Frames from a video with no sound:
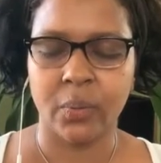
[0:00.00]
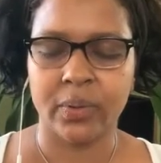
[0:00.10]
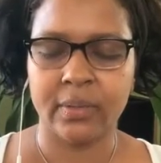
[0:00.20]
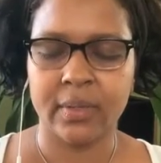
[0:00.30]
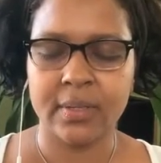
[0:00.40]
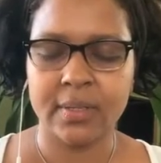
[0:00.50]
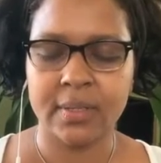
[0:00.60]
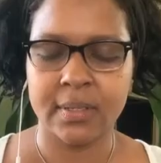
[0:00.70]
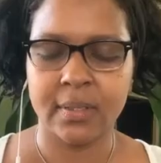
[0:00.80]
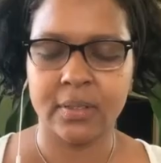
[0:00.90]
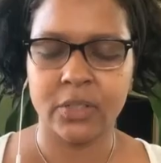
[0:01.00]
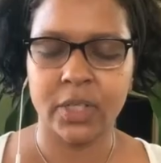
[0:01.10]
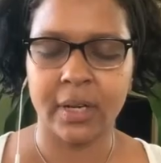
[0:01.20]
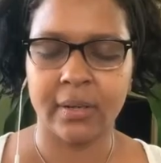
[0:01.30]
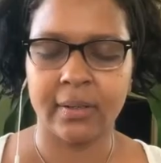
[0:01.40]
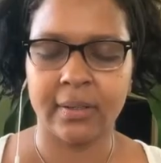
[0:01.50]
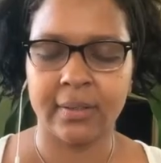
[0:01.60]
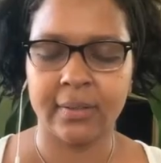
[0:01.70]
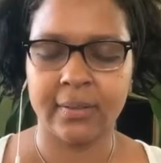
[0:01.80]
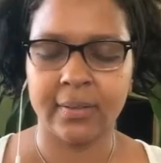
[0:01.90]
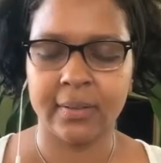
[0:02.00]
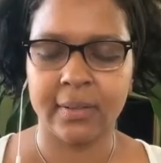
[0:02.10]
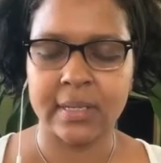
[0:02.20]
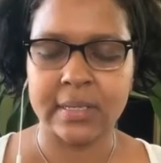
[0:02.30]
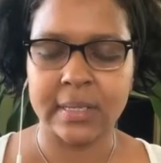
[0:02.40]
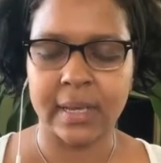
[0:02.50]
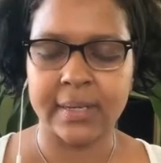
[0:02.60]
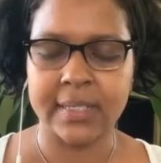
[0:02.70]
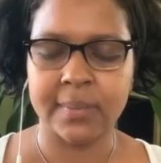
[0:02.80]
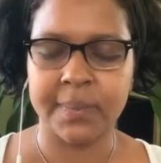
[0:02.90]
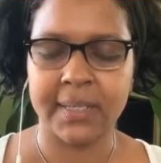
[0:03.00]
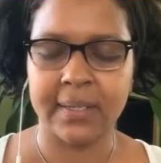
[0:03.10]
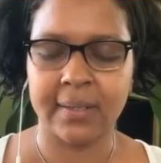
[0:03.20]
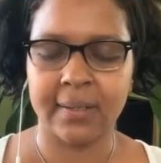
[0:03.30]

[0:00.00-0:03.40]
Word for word: with this chakra is I speak.